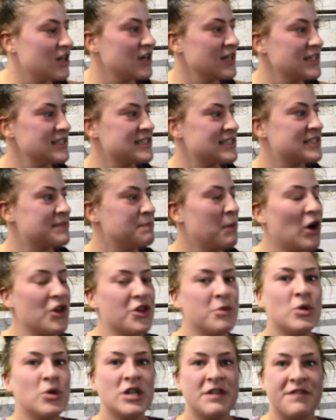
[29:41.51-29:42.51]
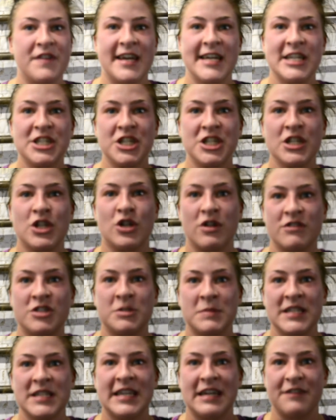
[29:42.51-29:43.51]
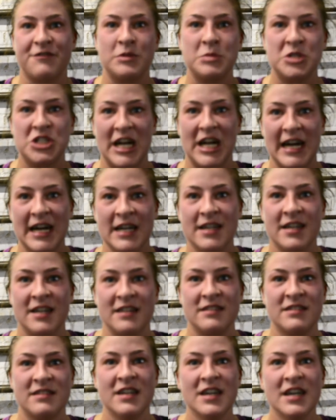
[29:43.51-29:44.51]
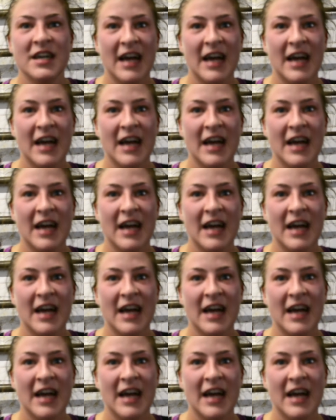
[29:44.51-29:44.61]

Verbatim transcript: It's more the motivation, encouragement you get from Jack. And yeah.